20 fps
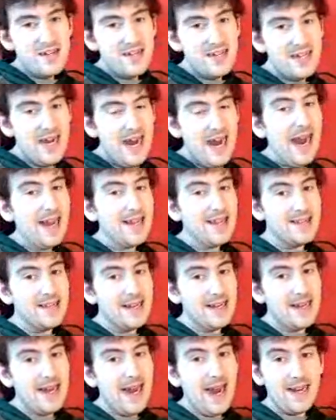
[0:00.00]
Yes,
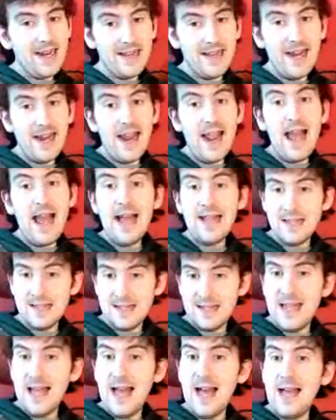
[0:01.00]
they get,
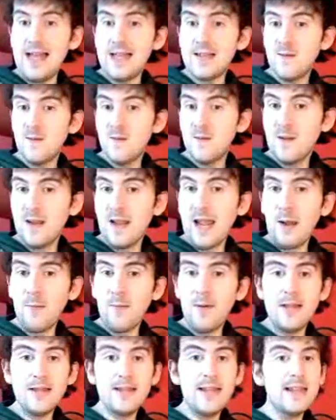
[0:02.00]
yes, yeah, it's all, yeah,
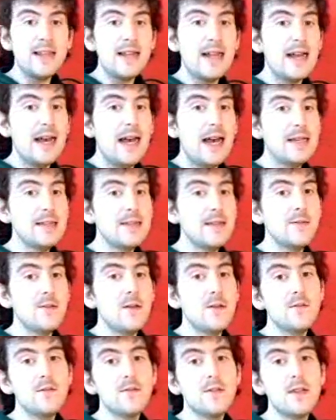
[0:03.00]
whereas Disneyland kind of has to
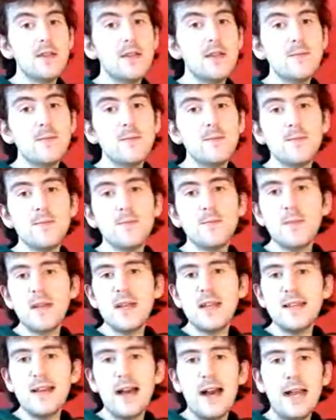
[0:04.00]
sort of just
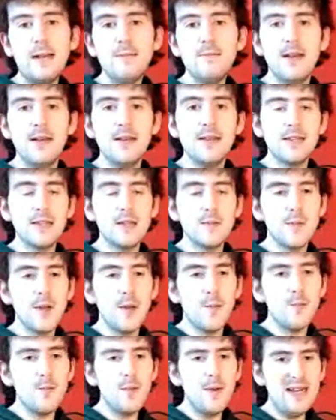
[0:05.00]
be timeless,
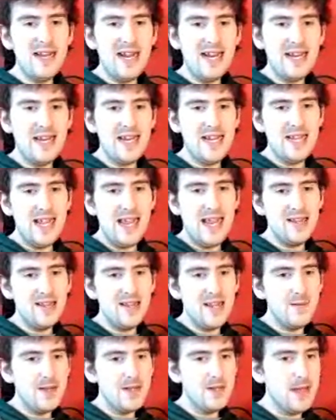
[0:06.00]
but maybe that gives it its
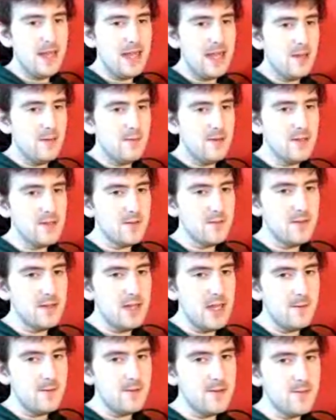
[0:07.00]
USP over some of
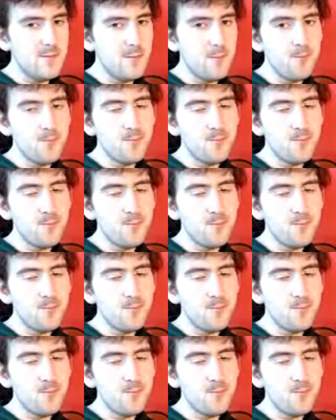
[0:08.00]
the others.